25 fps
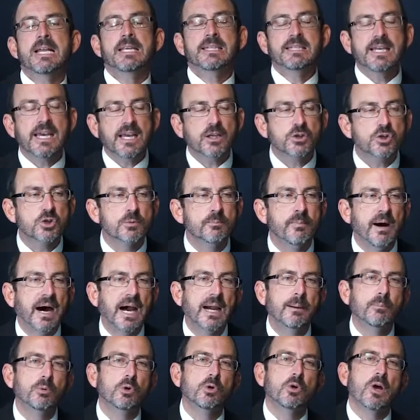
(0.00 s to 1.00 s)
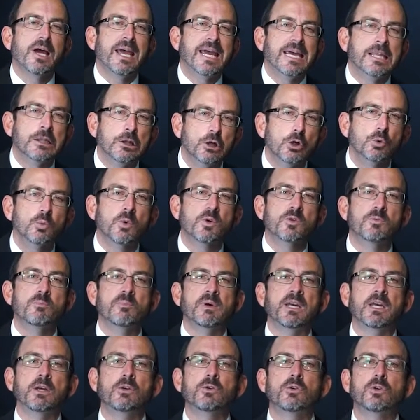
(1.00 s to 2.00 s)
Take out your Bible and look with
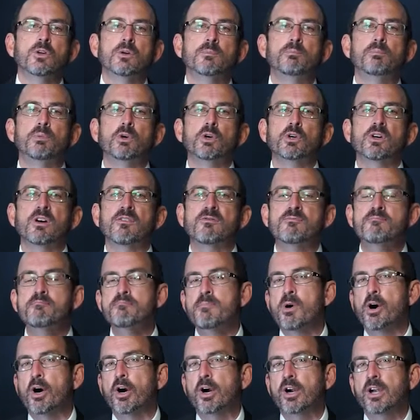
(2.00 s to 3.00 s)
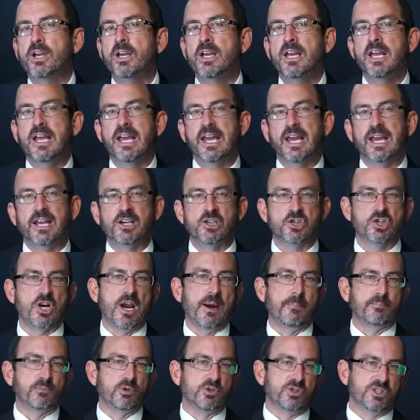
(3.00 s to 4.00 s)
me to the book of Mark and
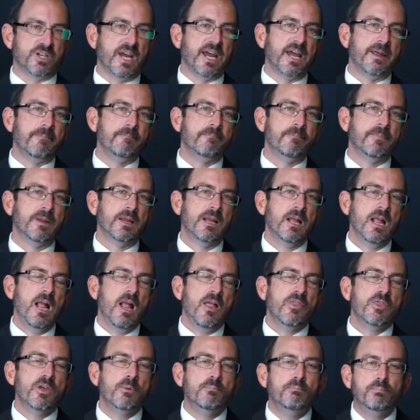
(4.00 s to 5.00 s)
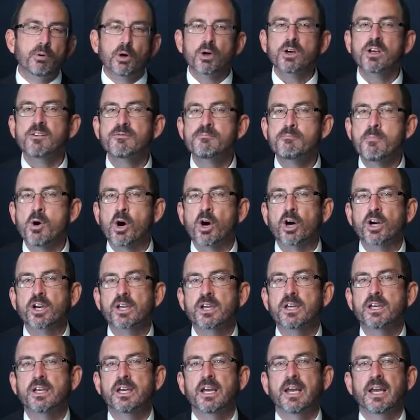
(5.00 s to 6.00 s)
chapter 10. The book of
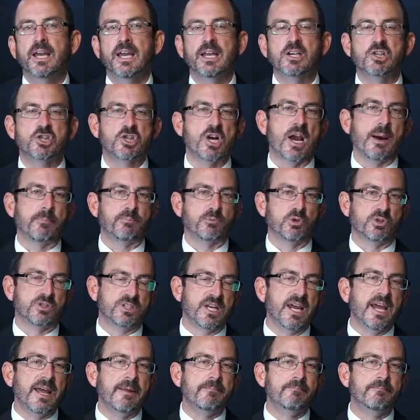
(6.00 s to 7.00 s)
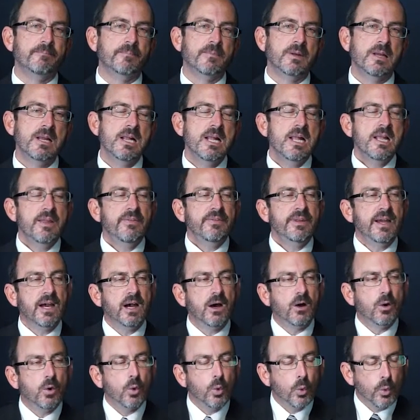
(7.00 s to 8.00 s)
Mark and chapter 10.
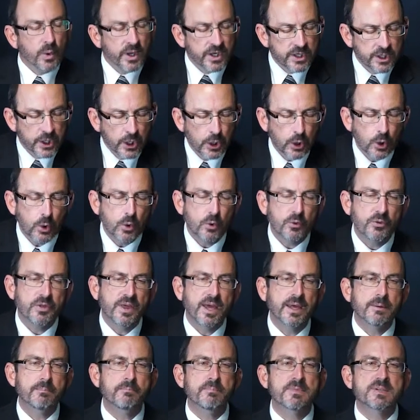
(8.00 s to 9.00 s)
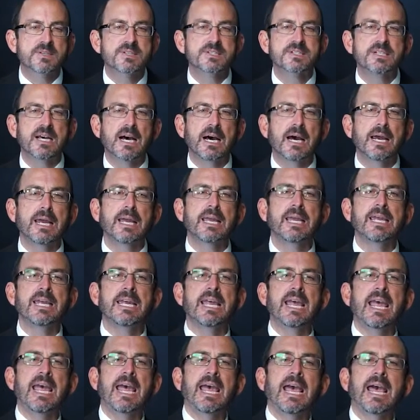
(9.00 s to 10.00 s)
Now, we know that Messiah,
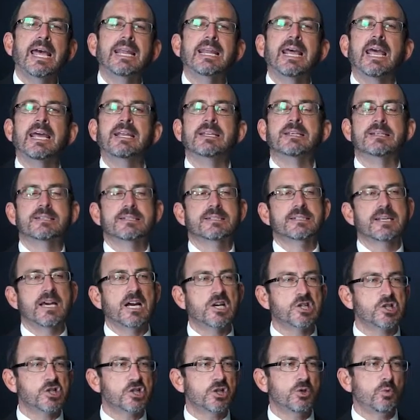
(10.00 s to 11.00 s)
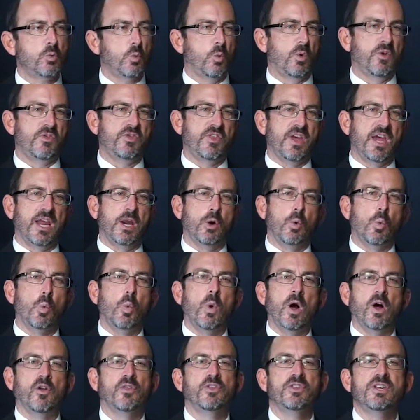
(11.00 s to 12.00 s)
he had a discussion with a
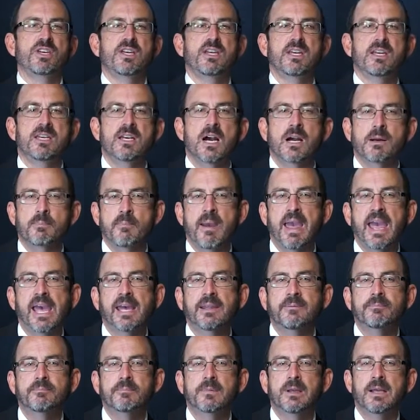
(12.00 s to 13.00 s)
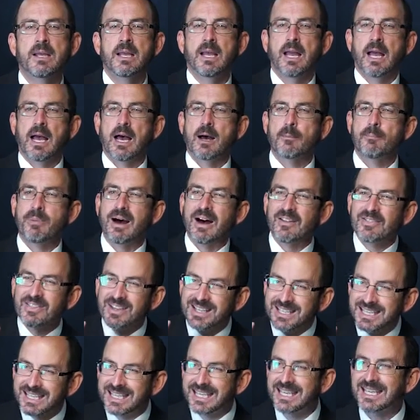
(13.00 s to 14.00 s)
wealthy young man about
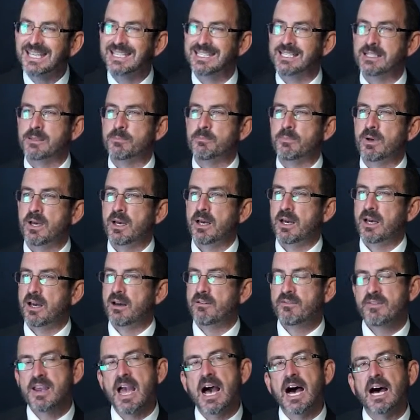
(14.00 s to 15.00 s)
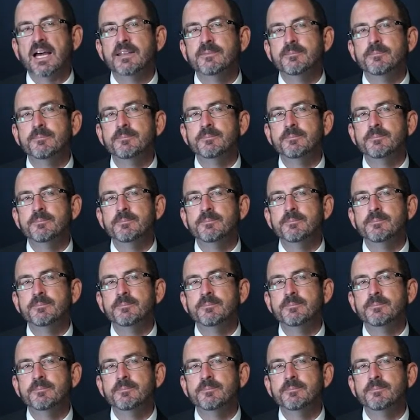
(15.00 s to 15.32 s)
the kingdom of God.